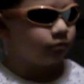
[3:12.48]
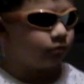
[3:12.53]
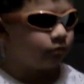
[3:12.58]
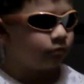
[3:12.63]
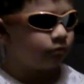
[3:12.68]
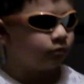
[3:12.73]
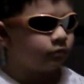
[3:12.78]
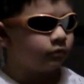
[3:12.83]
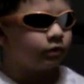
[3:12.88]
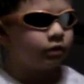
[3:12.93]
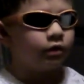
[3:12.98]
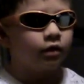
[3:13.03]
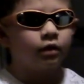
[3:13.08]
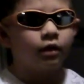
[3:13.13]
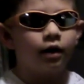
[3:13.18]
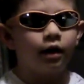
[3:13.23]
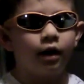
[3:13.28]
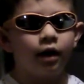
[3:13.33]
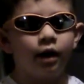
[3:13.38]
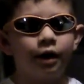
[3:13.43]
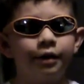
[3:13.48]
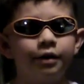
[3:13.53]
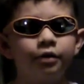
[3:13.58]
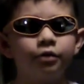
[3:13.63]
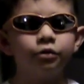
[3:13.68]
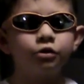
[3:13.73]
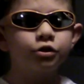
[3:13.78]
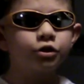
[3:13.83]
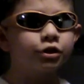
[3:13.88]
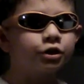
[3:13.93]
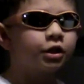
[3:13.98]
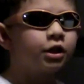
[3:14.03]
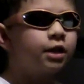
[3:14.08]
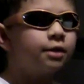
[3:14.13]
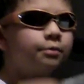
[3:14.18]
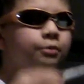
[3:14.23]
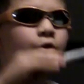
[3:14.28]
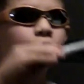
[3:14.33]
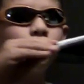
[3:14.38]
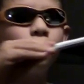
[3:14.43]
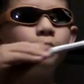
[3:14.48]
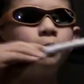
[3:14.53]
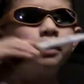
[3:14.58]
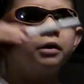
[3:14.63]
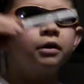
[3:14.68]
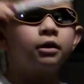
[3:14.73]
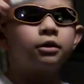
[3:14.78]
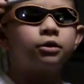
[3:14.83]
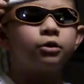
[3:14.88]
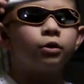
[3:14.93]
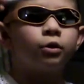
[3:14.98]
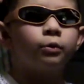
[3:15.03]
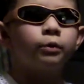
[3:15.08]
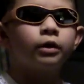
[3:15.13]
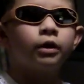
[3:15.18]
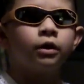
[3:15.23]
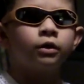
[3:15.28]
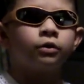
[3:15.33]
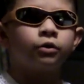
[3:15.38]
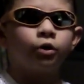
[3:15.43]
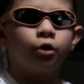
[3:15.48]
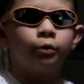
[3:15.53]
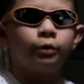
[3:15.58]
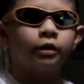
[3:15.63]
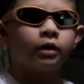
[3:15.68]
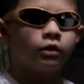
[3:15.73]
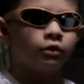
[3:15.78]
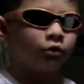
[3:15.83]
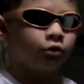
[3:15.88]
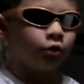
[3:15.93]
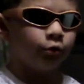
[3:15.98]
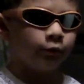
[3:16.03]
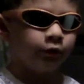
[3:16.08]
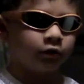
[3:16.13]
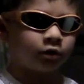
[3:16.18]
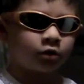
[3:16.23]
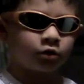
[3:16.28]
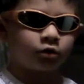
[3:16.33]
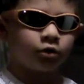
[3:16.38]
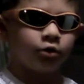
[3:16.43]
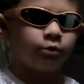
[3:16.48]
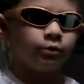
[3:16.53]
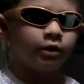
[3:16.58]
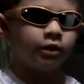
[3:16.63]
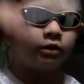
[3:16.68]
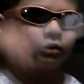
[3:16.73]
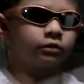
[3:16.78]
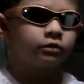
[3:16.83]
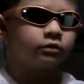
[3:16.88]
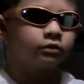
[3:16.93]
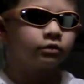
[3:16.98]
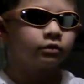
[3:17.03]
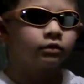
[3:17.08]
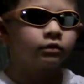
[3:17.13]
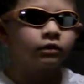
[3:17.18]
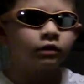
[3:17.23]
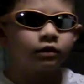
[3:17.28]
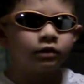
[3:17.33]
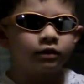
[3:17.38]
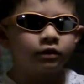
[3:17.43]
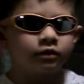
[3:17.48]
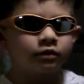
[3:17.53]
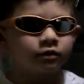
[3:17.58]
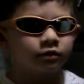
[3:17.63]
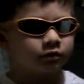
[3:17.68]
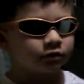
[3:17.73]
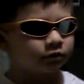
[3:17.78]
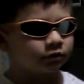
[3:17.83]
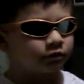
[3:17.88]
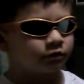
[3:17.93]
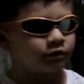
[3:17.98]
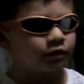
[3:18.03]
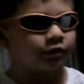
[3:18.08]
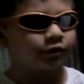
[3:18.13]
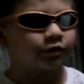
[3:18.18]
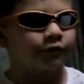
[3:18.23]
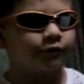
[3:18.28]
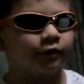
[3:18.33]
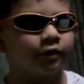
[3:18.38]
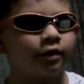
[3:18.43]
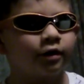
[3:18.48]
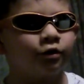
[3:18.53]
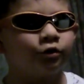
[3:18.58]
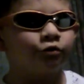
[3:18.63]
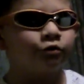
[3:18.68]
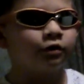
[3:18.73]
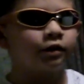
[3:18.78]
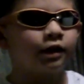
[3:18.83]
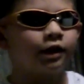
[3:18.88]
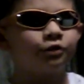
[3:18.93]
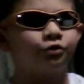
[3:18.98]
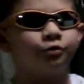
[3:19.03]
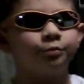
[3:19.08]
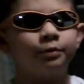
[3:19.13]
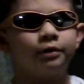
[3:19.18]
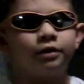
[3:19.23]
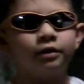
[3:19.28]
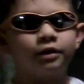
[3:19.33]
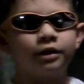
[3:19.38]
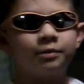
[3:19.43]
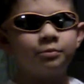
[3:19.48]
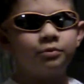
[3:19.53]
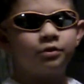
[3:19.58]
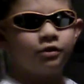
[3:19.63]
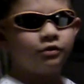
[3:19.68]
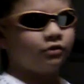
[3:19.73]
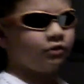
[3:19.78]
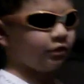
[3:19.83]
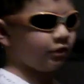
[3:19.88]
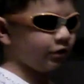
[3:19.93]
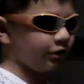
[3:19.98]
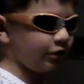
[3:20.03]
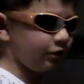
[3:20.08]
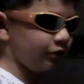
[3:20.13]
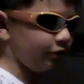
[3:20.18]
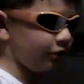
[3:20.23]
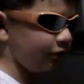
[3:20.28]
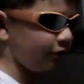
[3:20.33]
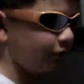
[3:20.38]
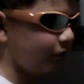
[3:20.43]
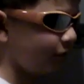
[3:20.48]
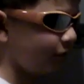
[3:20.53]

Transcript: it to finish. I know, just keep going and going and going yeah, and going and going. yeah, I just said that. Like the very hungry caterpillar keeps eating and eating.